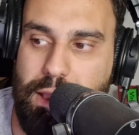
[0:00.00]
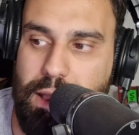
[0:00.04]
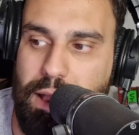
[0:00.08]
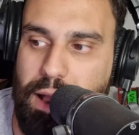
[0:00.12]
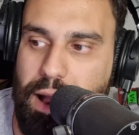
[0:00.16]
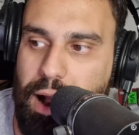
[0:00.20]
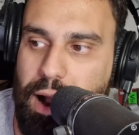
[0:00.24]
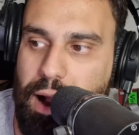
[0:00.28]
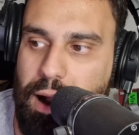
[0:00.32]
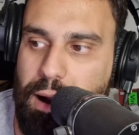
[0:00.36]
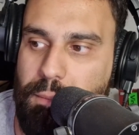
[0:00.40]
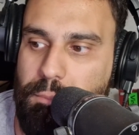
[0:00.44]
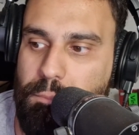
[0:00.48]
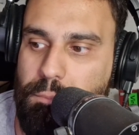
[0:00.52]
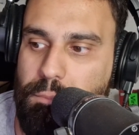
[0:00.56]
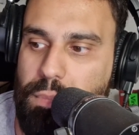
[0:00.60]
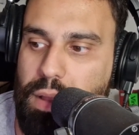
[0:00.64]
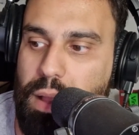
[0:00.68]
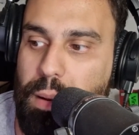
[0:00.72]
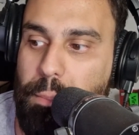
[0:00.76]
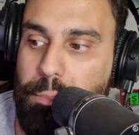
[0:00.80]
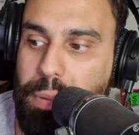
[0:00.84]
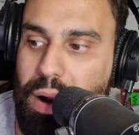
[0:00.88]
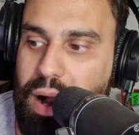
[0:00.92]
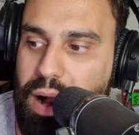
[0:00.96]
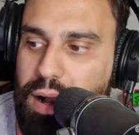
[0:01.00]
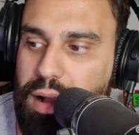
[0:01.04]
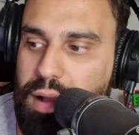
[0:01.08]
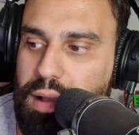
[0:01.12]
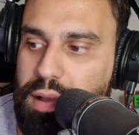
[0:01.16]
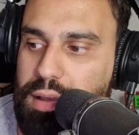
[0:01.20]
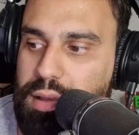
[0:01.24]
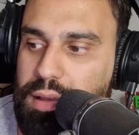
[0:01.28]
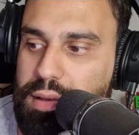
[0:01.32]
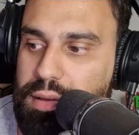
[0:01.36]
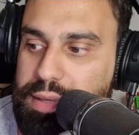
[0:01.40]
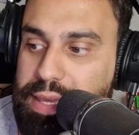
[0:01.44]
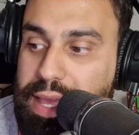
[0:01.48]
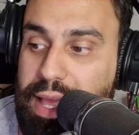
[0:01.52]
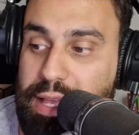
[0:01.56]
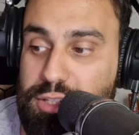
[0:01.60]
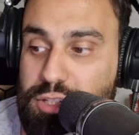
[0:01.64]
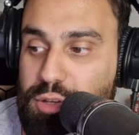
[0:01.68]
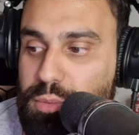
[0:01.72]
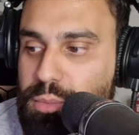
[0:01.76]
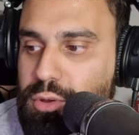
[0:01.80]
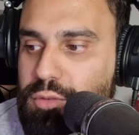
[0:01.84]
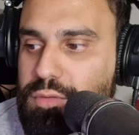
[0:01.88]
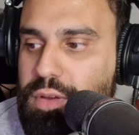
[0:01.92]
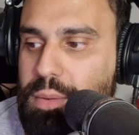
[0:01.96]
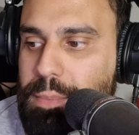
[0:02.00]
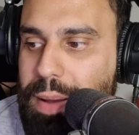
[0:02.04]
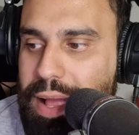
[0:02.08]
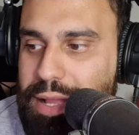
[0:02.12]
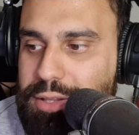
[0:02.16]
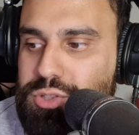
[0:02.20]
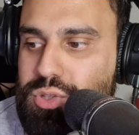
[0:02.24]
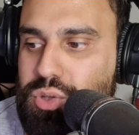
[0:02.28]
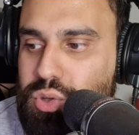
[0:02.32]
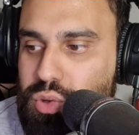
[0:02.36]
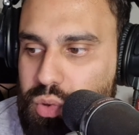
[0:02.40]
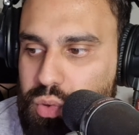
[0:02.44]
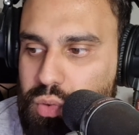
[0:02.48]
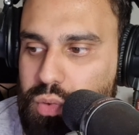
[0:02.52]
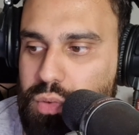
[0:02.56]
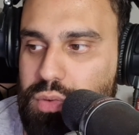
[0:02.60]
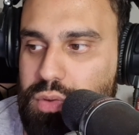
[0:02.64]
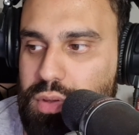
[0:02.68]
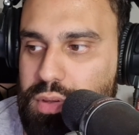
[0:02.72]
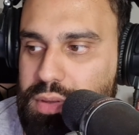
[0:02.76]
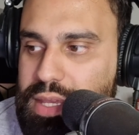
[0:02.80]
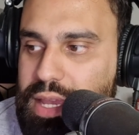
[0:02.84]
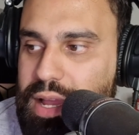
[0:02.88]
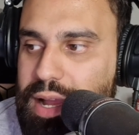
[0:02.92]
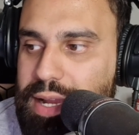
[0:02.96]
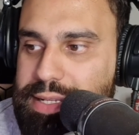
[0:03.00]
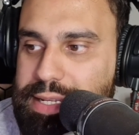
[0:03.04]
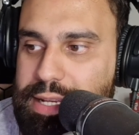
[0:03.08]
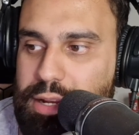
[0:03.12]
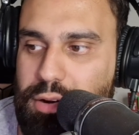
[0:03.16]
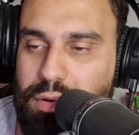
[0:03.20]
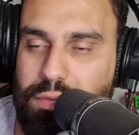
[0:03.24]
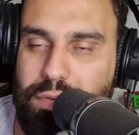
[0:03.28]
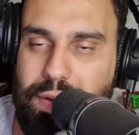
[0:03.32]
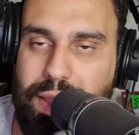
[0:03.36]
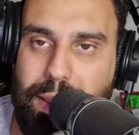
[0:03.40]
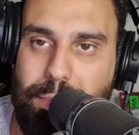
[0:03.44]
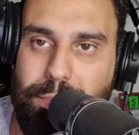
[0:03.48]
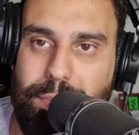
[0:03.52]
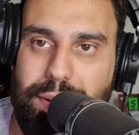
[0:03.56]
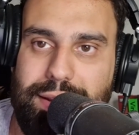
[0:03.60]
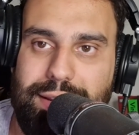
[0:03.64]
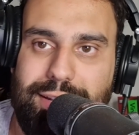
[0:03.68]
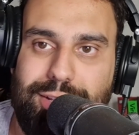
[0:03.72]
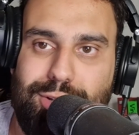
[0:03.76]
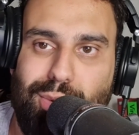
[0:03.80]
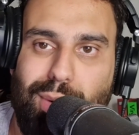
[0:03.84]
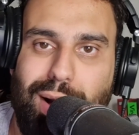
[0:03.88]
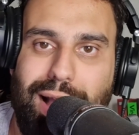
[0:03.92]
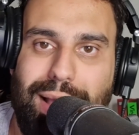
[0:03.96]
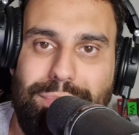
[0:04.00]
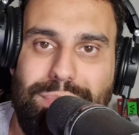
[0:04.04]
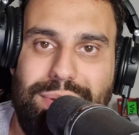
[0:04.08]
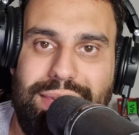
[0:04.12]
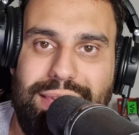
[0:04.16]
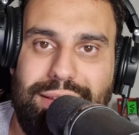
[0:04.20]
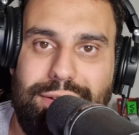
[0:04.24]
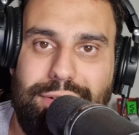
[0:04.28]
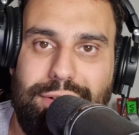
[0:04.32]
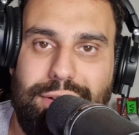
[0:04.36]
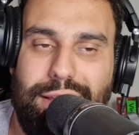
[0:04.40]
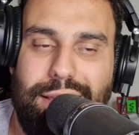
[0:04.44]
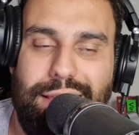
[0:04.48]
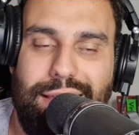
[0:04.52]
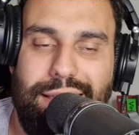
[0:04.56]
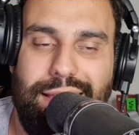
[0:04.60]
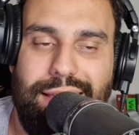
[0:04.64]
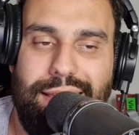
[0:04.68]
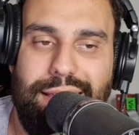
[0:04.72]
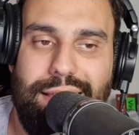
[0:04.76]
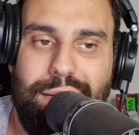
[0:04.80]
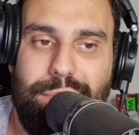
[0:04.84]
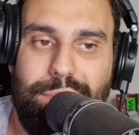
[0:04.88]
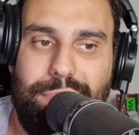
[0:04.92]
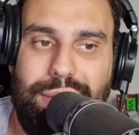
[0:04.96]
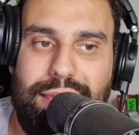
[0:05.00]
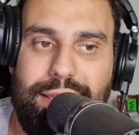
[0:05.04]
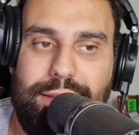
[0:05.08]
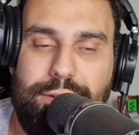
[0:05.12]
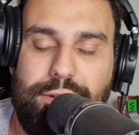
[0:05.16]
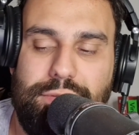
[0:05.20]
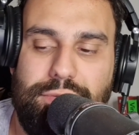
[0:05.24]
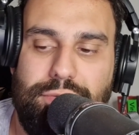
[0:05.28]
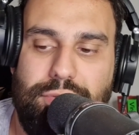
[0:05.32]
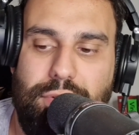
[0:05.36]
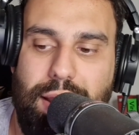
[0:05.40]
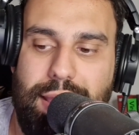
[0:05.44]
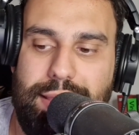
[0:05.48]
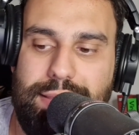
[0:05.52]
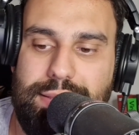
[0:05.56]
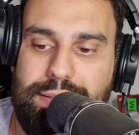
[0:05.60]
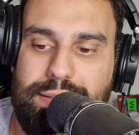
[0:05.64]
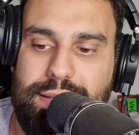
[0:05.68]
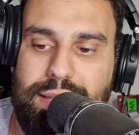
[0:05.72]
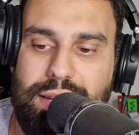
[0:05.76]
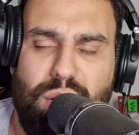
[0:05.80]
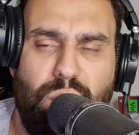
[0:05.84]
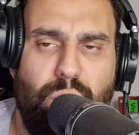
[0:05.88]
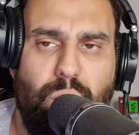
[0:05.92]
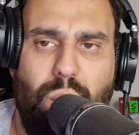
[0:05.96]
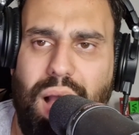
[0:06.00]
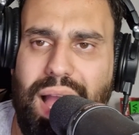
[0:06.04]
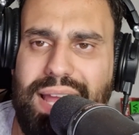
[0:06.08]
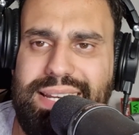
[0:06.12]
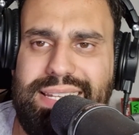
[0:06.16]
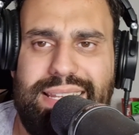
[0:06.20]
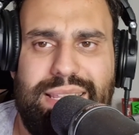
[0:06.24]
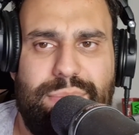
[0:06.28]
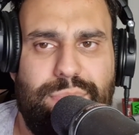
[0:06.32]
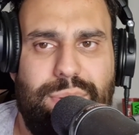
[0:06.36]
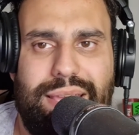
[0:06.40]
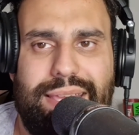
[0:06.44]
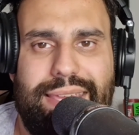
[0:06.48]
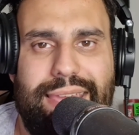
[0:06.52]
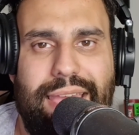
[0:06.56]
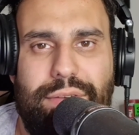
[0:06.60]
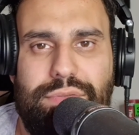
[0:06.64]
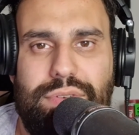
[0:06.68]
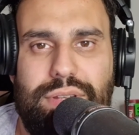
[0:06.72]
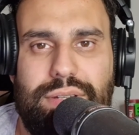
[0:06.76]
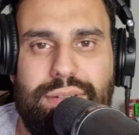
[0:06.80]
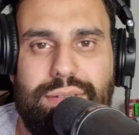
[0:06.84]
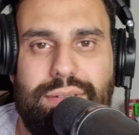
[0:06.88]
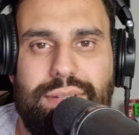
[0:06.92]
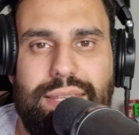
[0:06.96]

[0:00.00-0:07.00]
But yeah, so moving back to the idea of him and Dwight being good friends, why did he pick Kevin?